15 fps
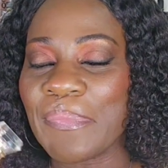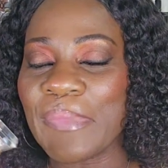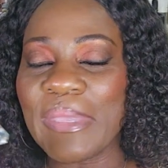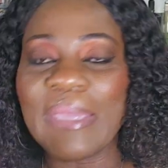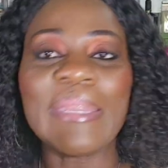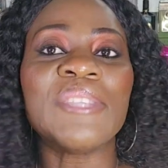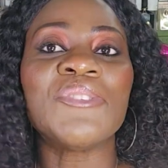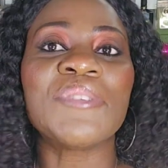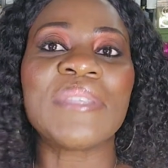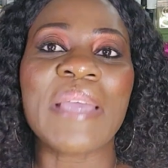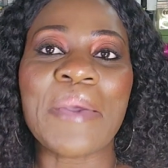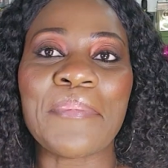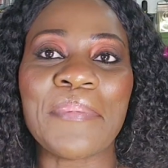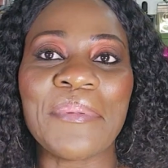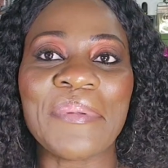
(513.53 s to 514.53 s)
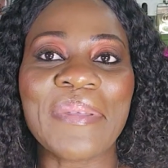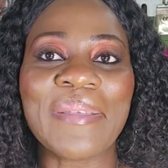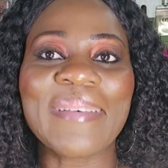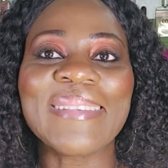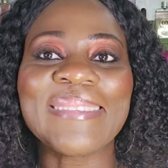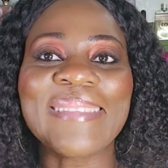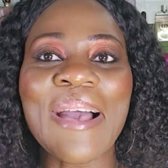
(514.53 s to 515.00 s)
Eden Juicy Apple,
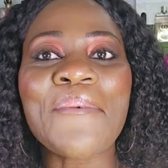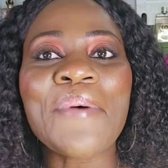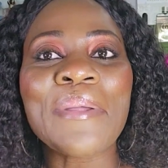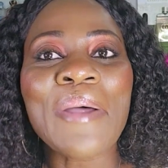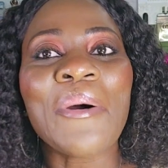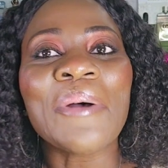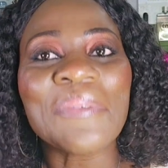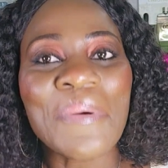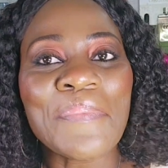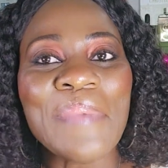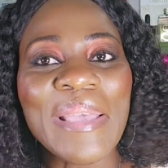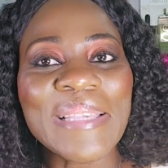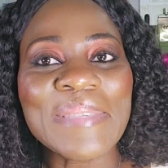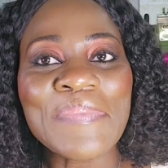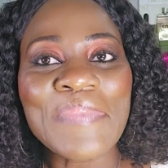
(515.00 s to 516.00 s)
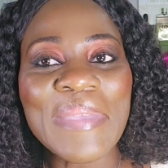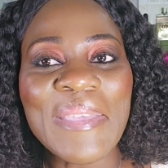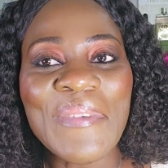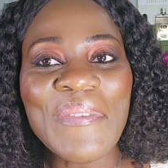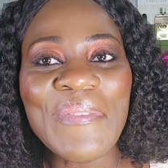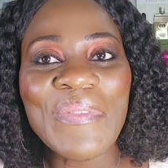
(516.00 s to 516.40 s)
because that one also makes me